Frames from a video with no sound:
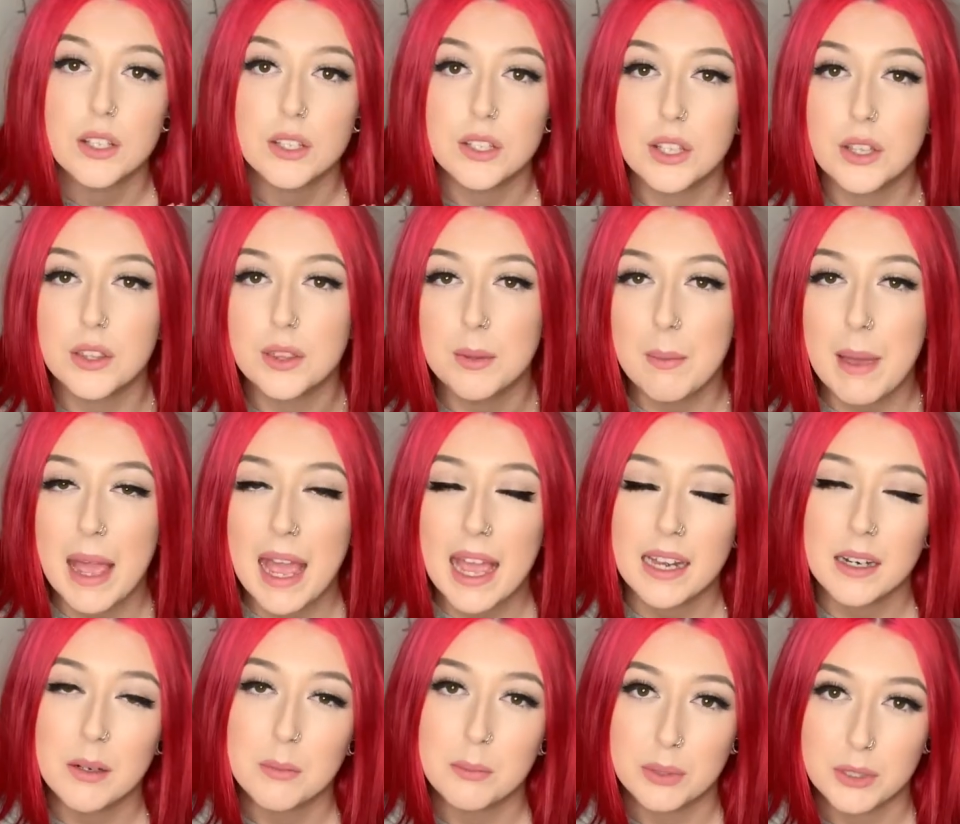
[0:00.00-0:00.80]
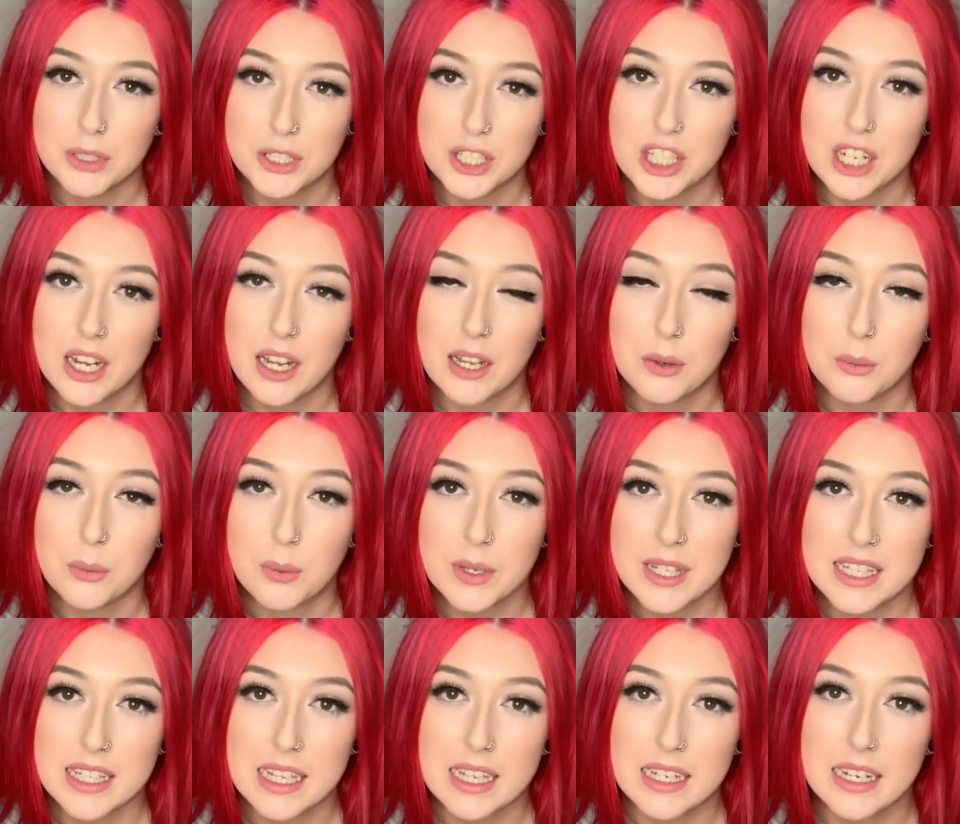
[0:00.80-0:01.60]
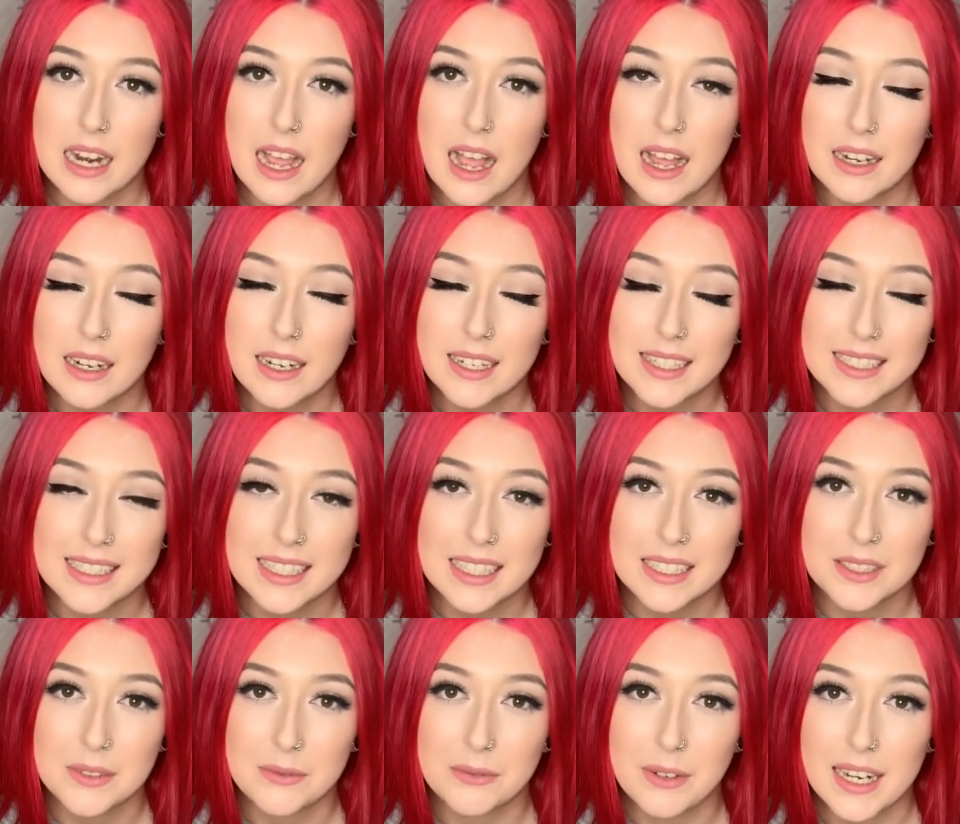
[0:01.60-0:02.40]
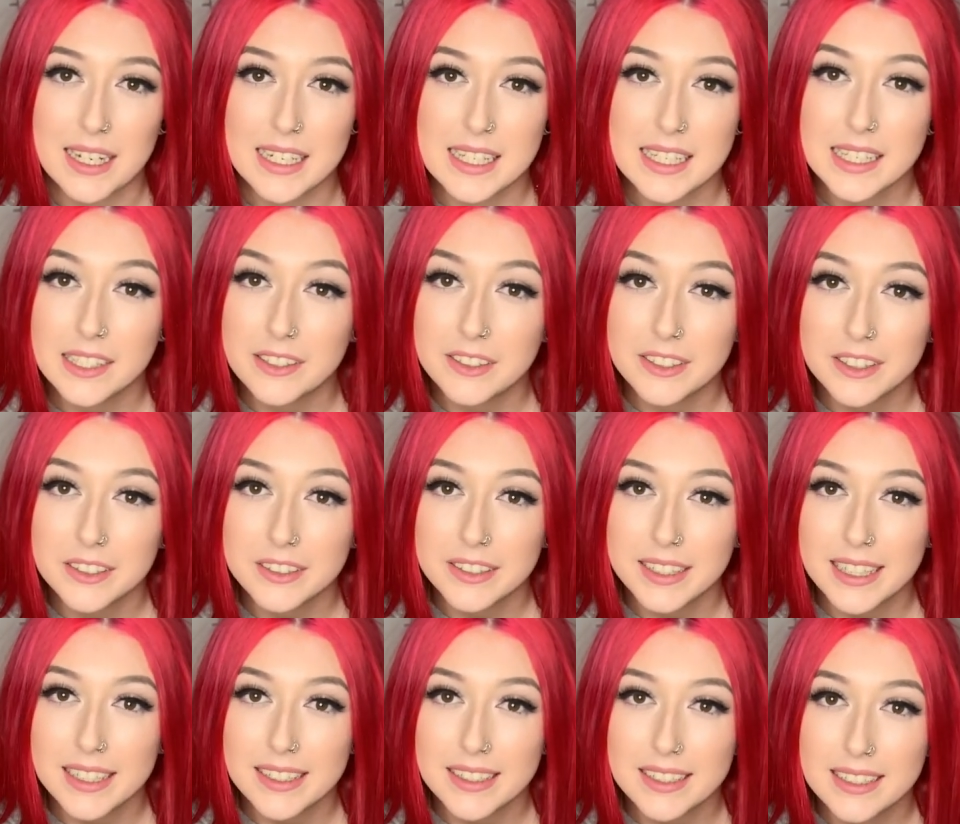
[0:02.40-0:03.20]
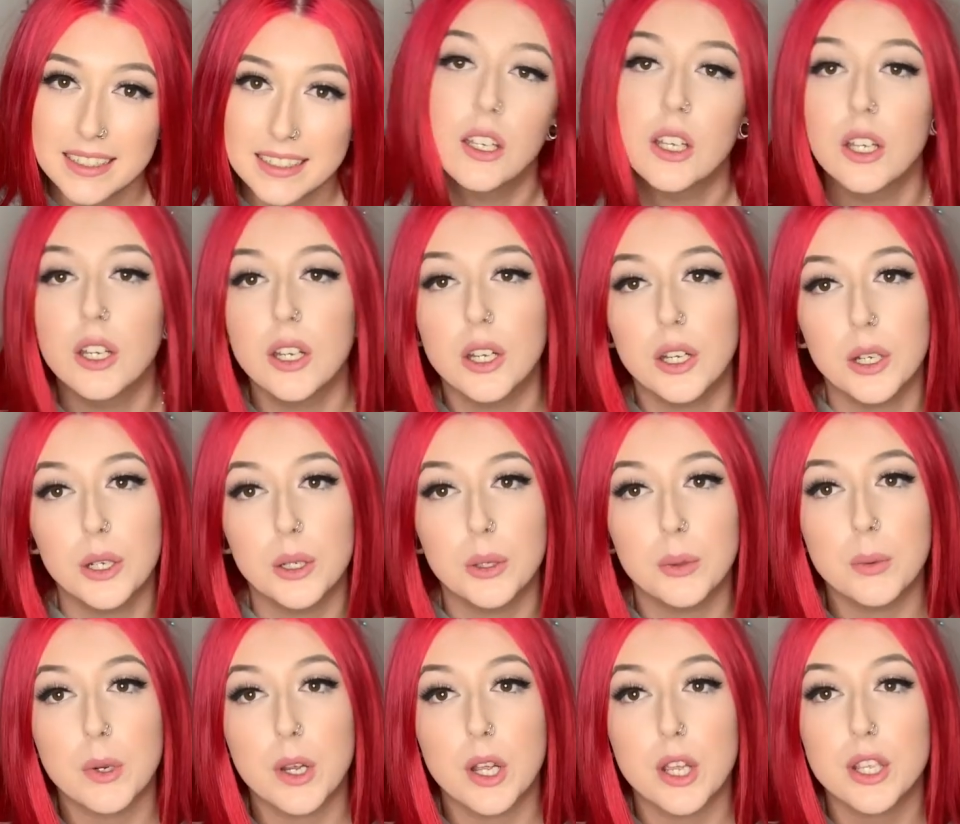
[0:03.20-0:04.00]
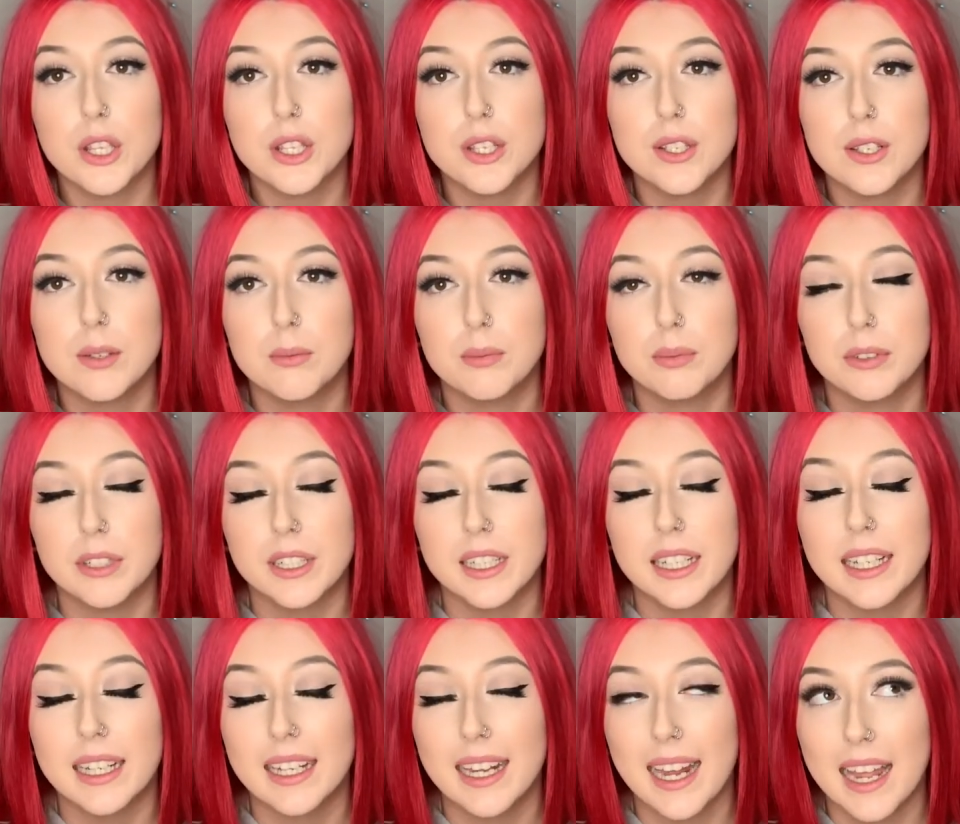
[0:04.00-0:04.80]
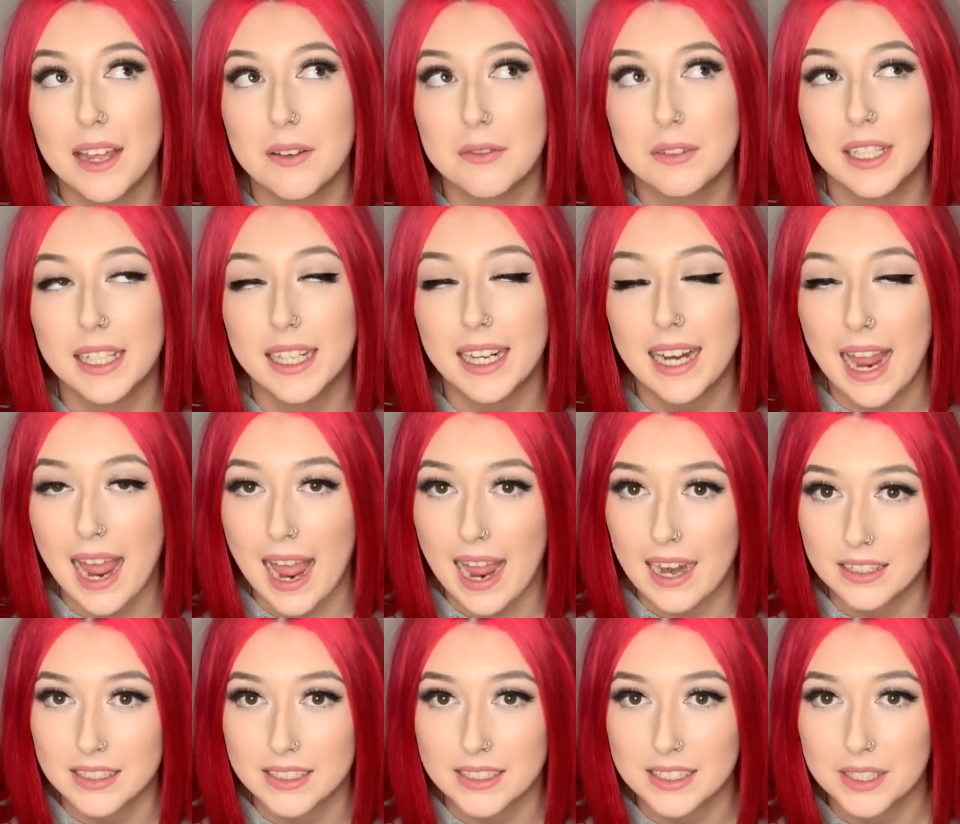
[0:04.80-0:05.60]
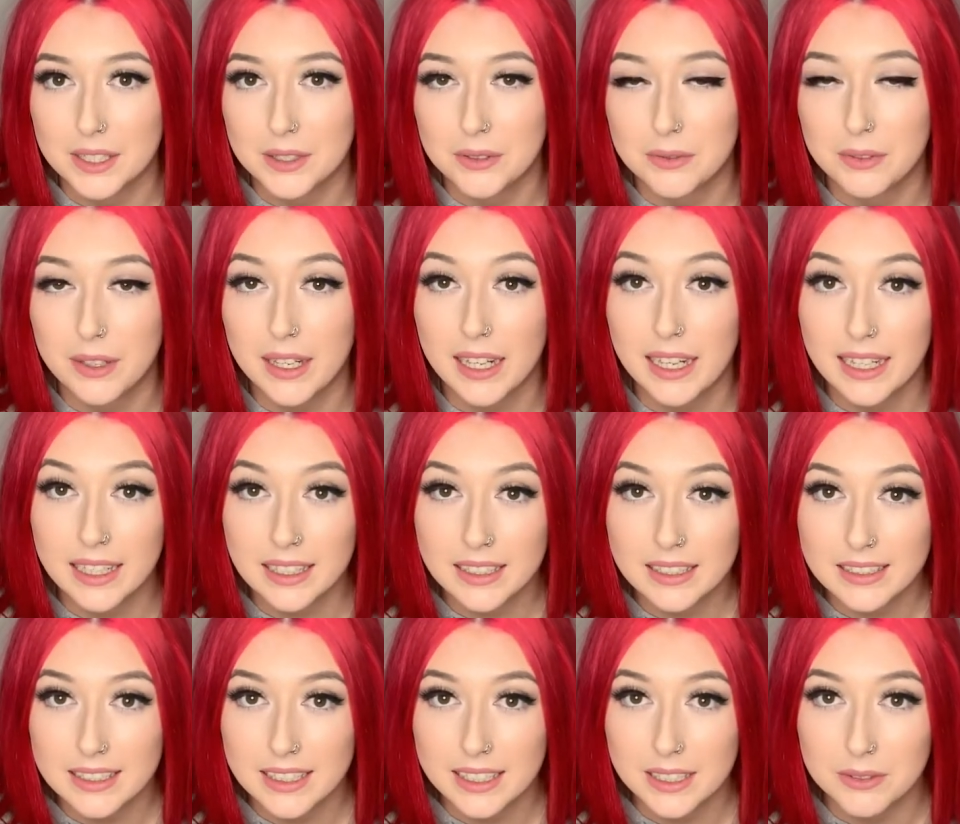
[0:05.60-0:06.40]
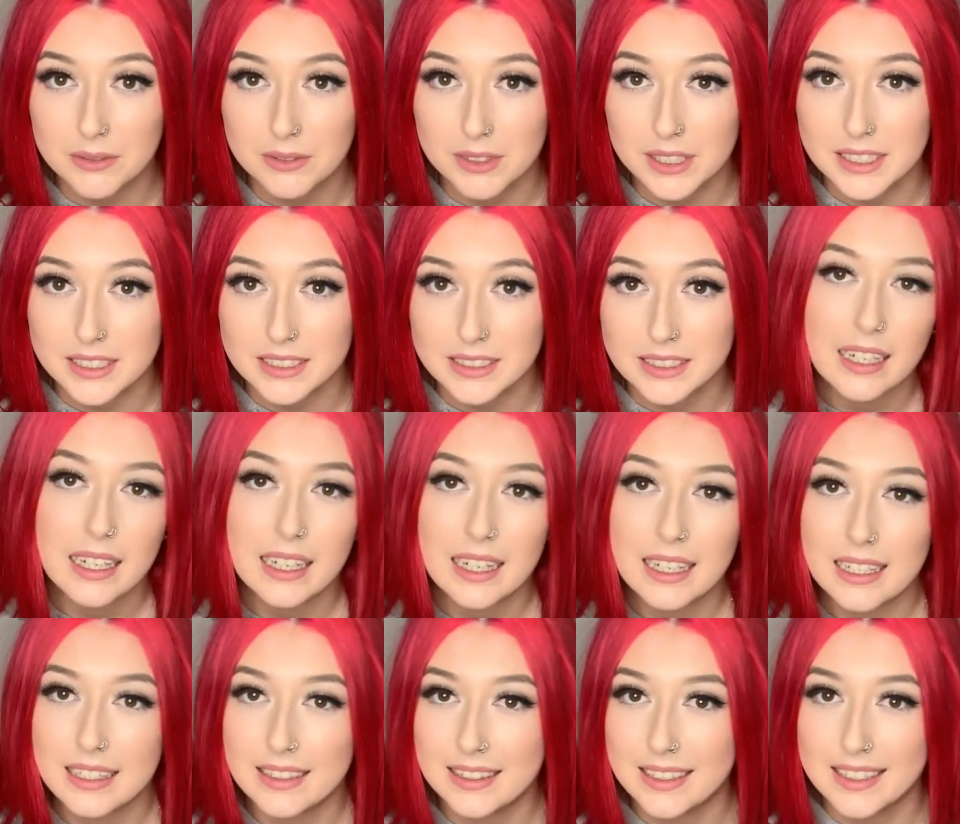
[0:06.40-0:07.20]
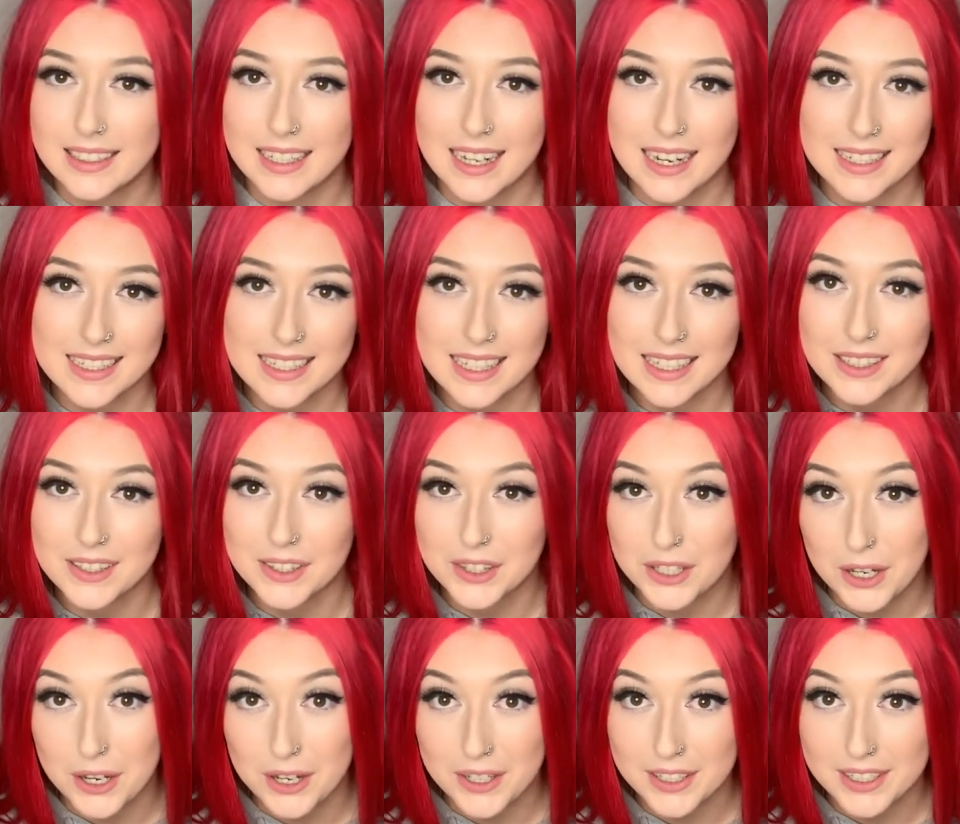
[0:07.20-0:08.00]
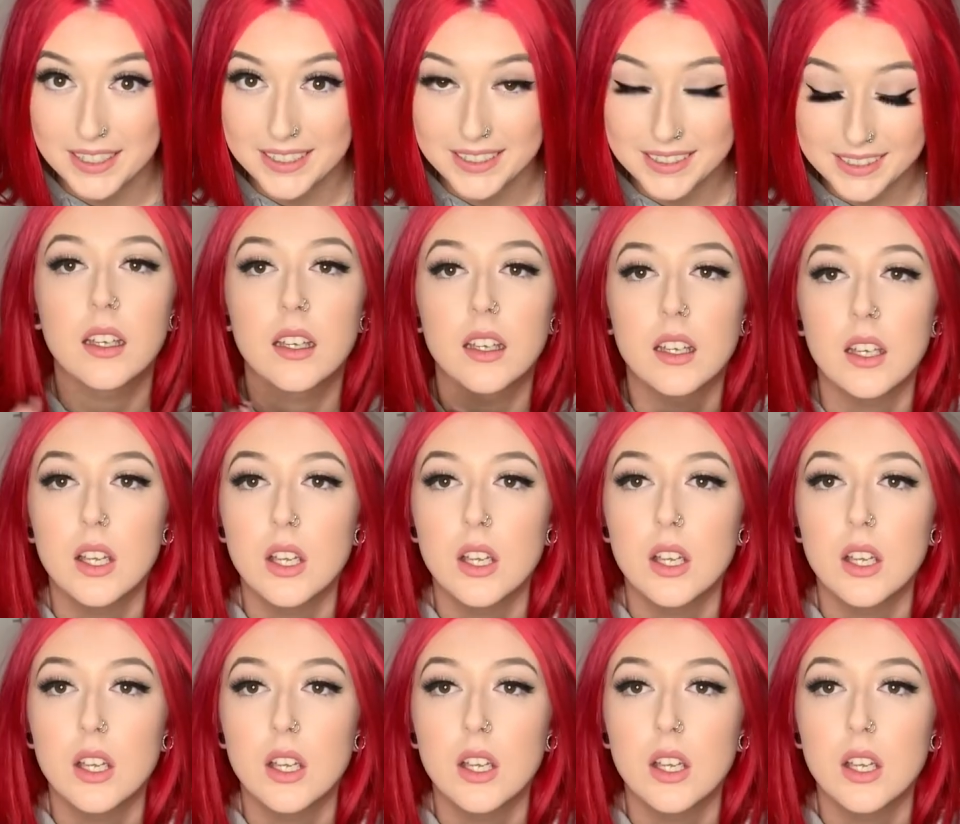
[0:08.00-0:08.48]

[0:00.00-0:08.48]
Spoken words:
So the Mad Butcher was an unidentified serial killer who was pretty heavily active in Cleveland in the 1930s.